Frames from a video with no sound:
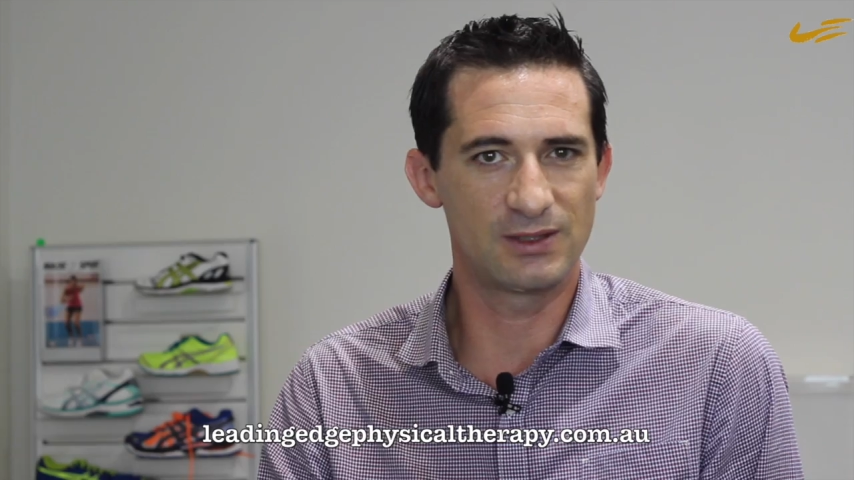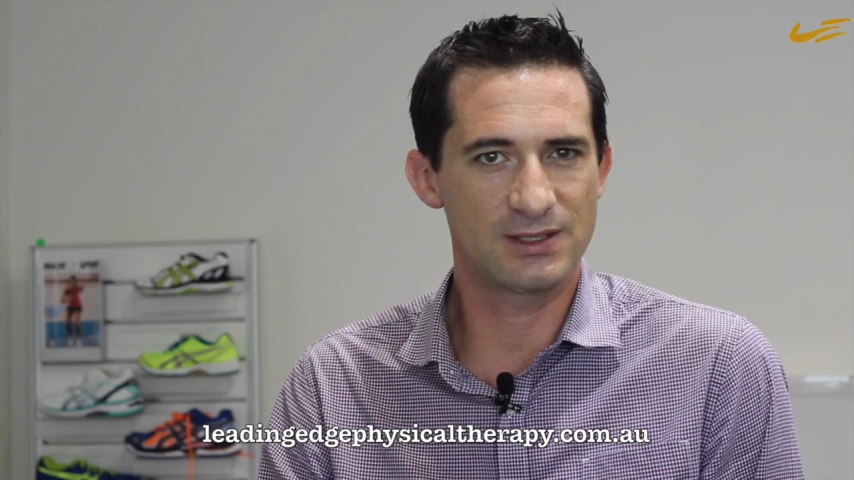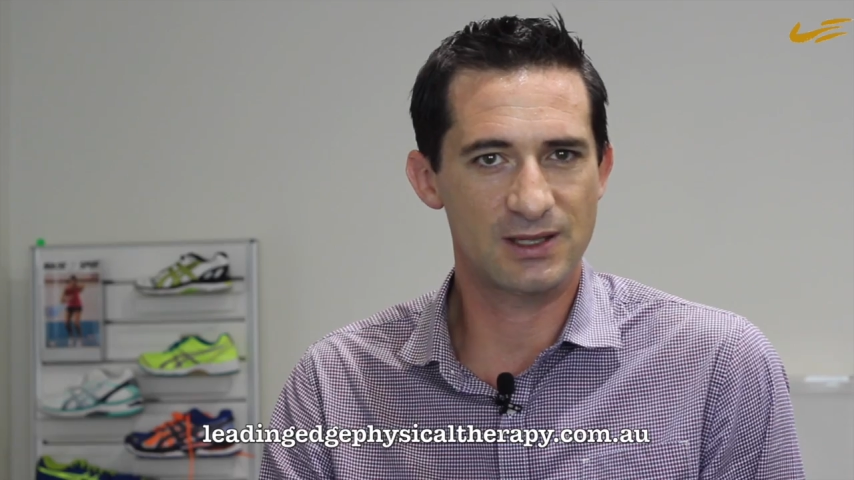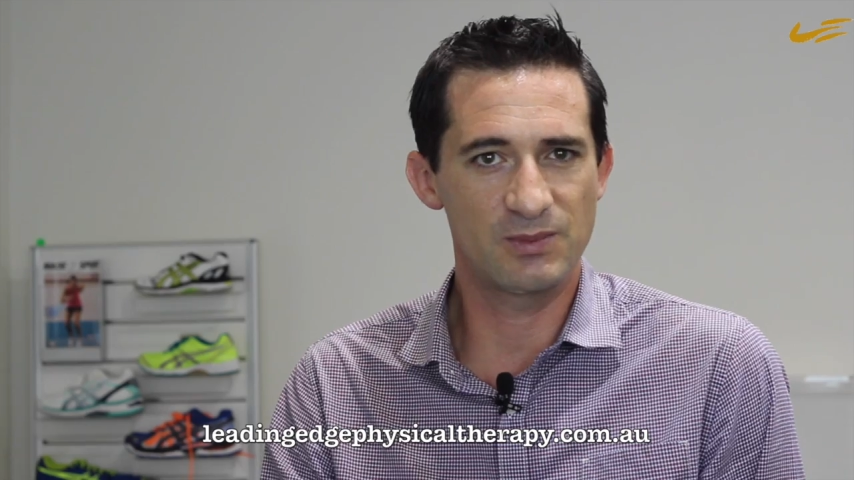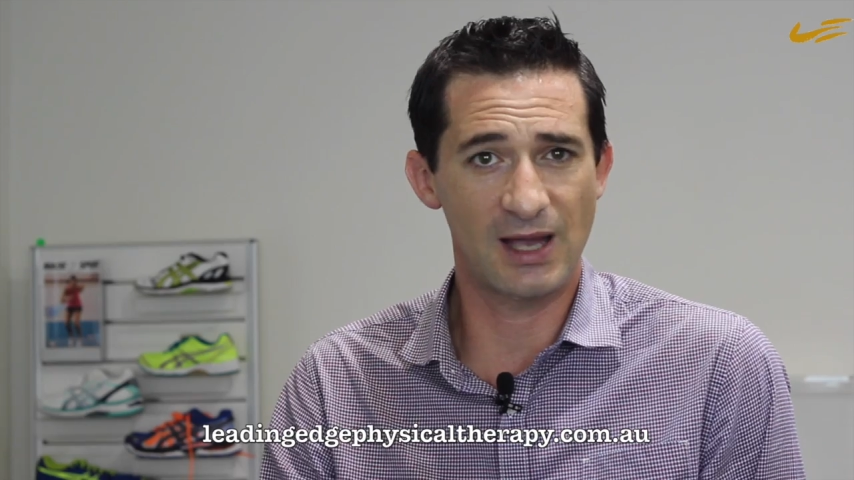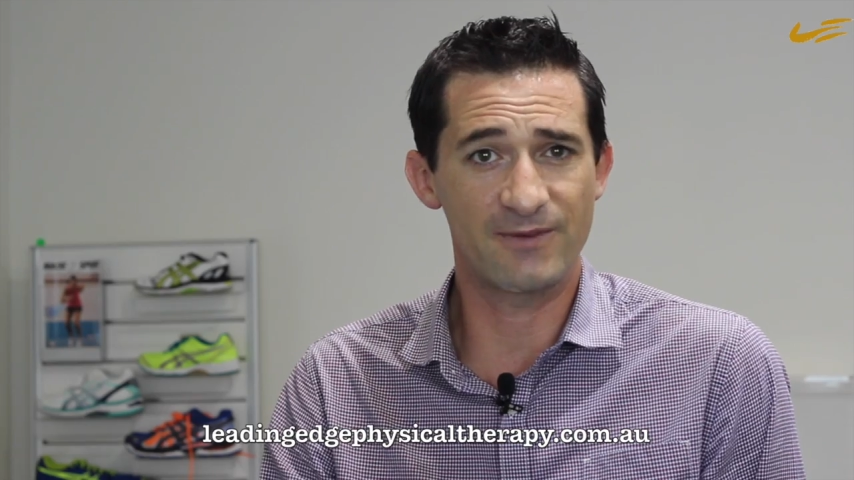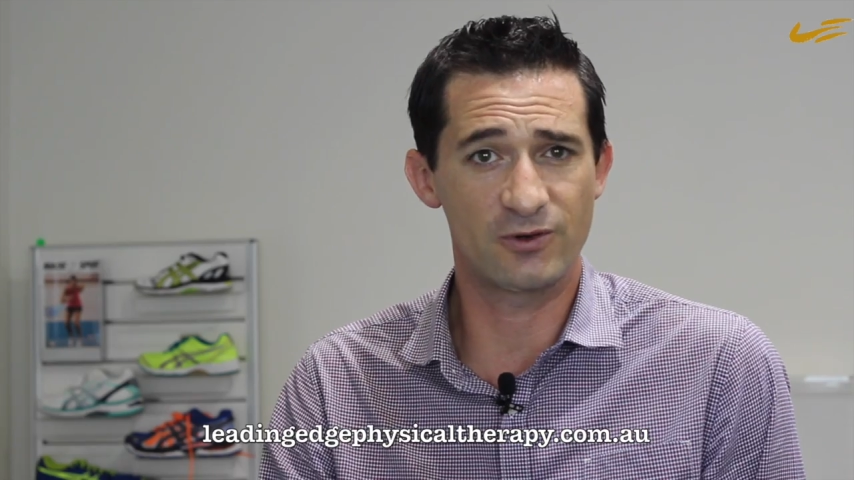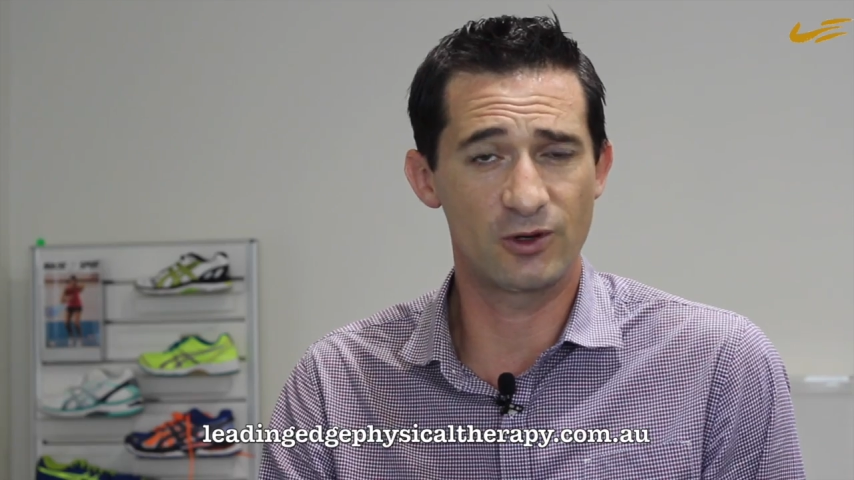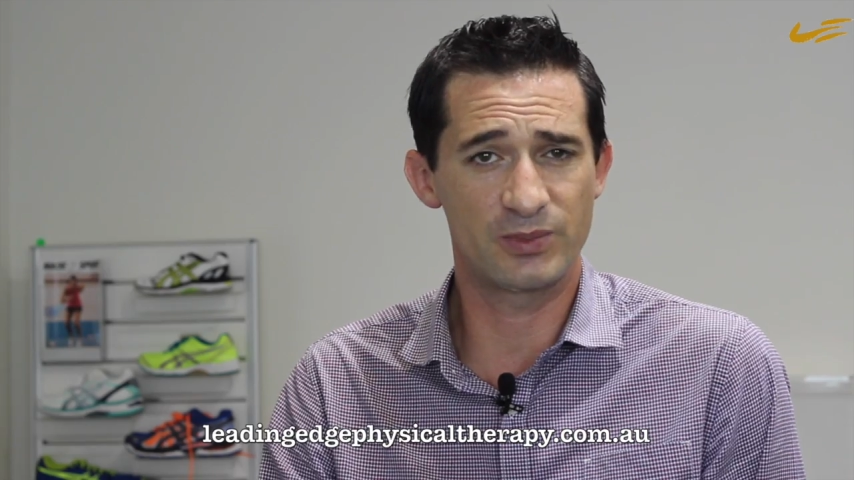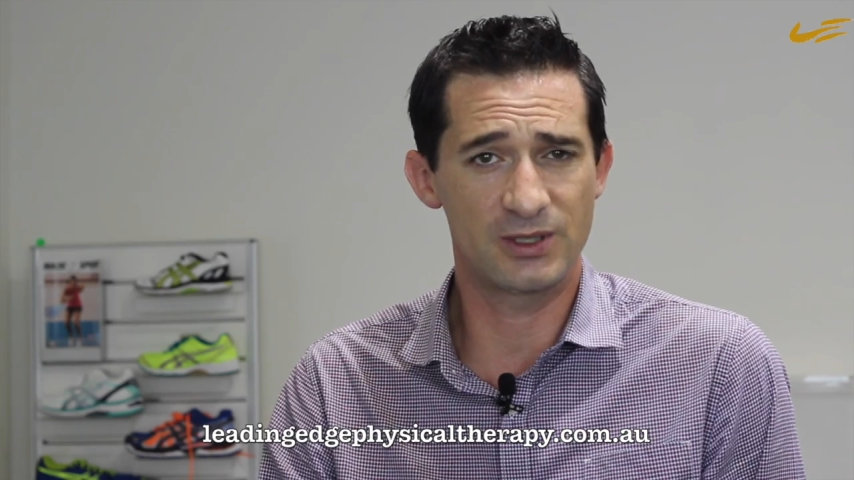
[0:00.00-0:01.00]
And this can be up
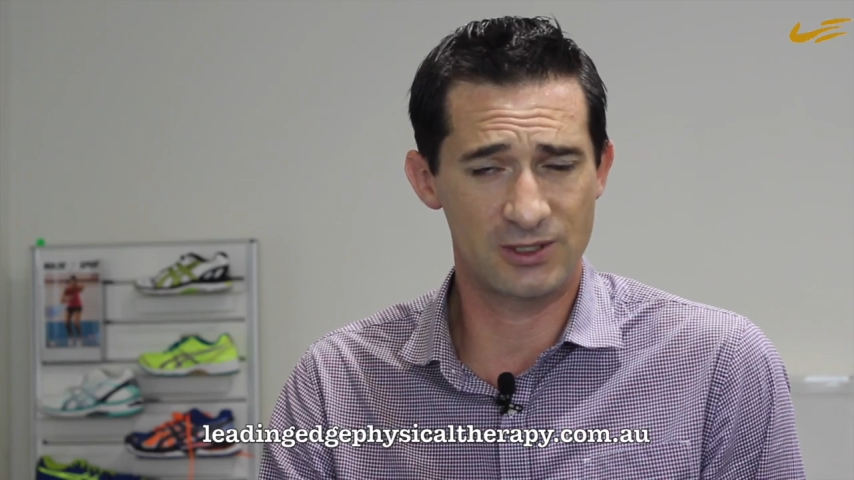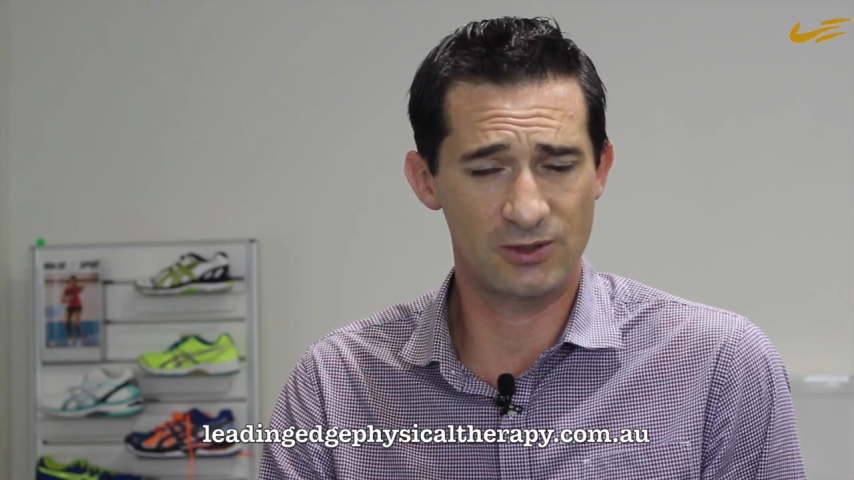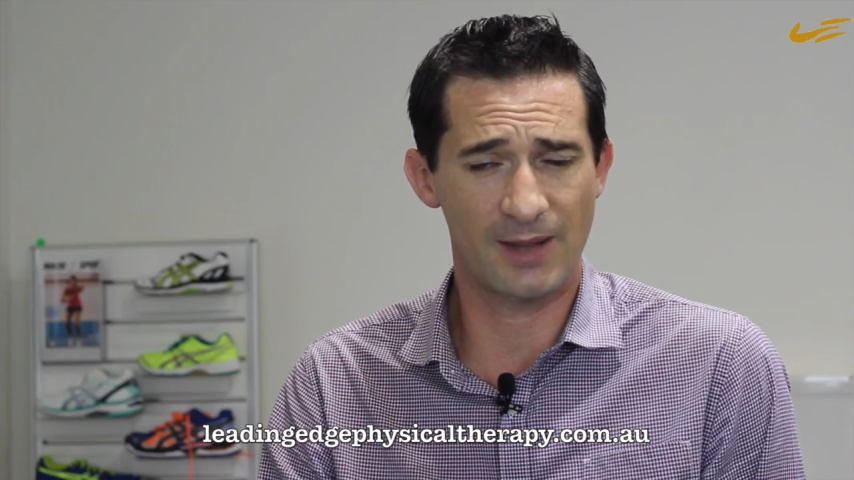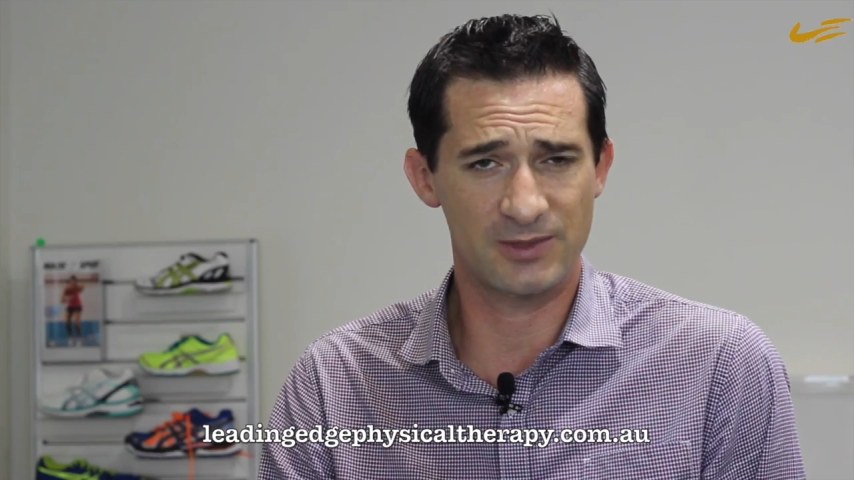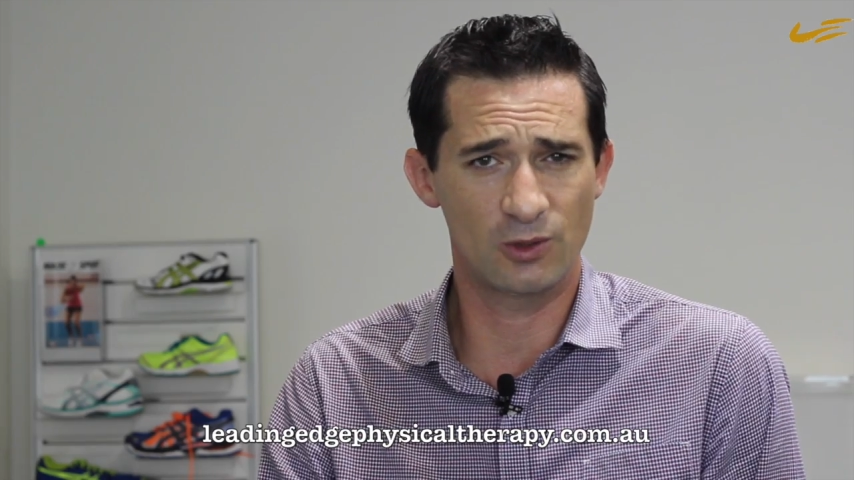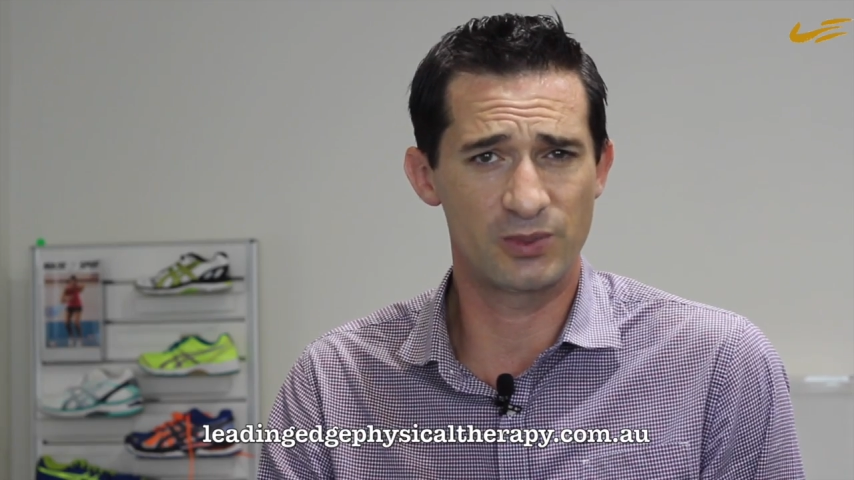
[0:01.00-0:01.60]
to